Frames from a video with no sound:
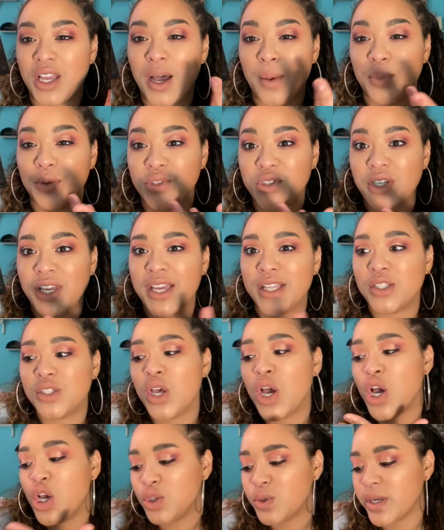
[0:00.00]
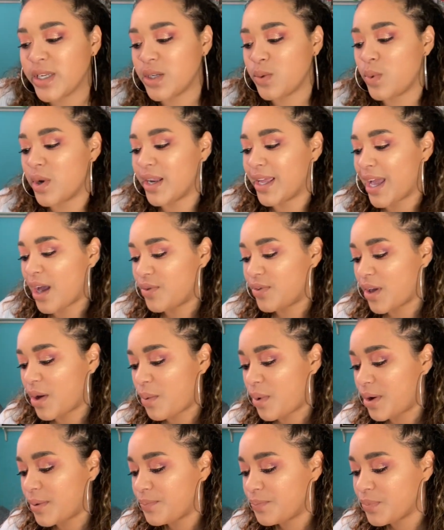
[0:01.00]
a couple shades, so I didn't want to count
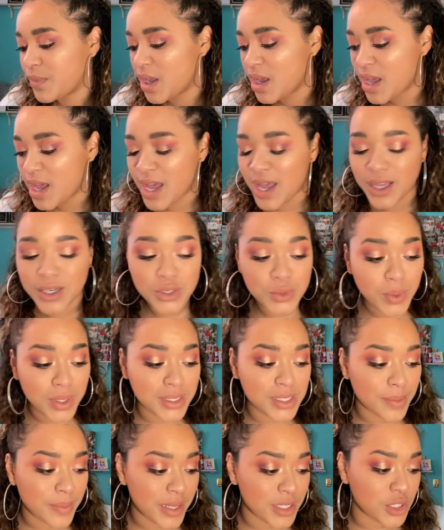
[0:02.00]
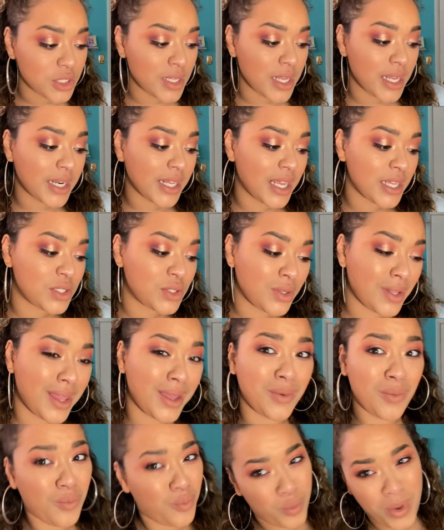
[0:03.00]
that one. I just wanted to mention that in case you're
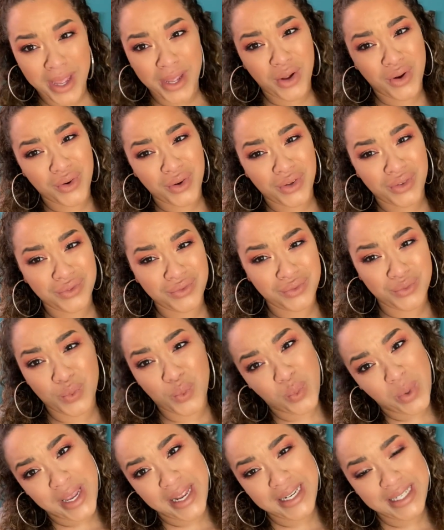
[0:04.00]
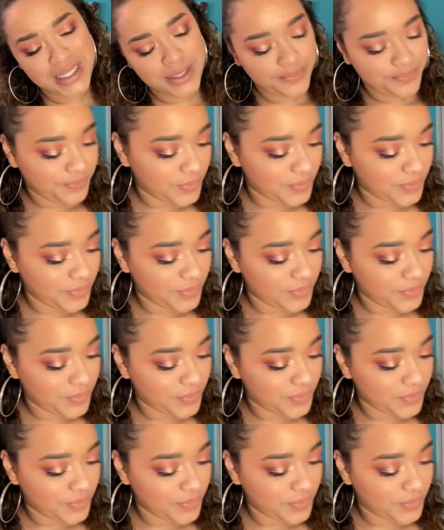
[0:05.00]
like, wait girl, wait.